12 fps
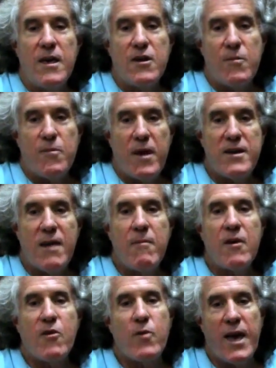
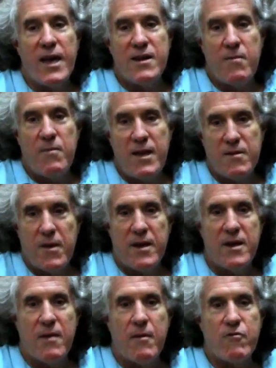pandemic, we had to meet
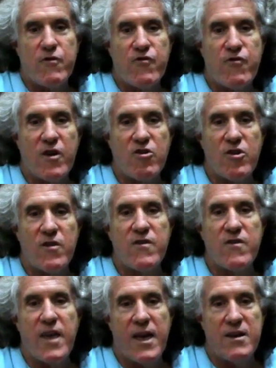pandemic restrictions
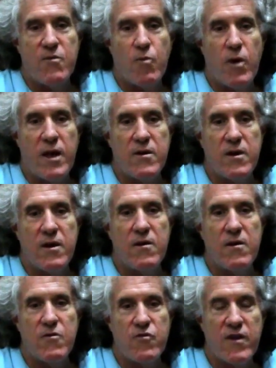and
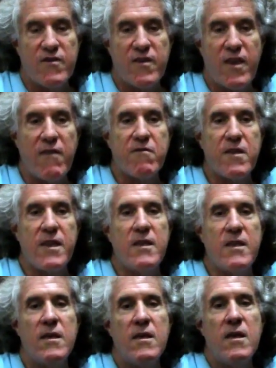dress safely.
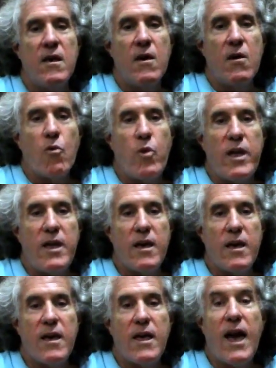We
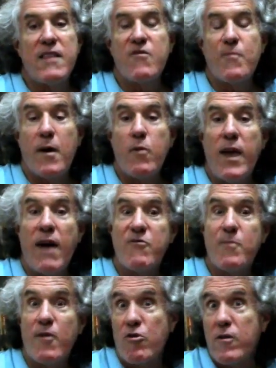have
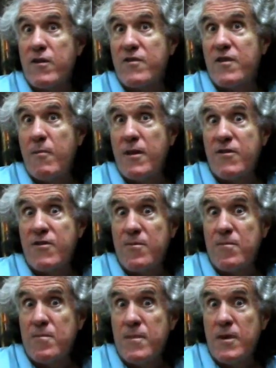special exhibits
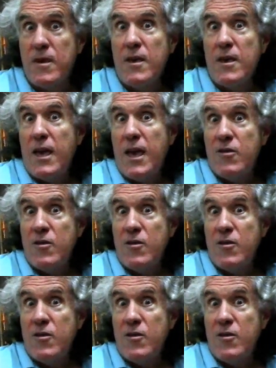in the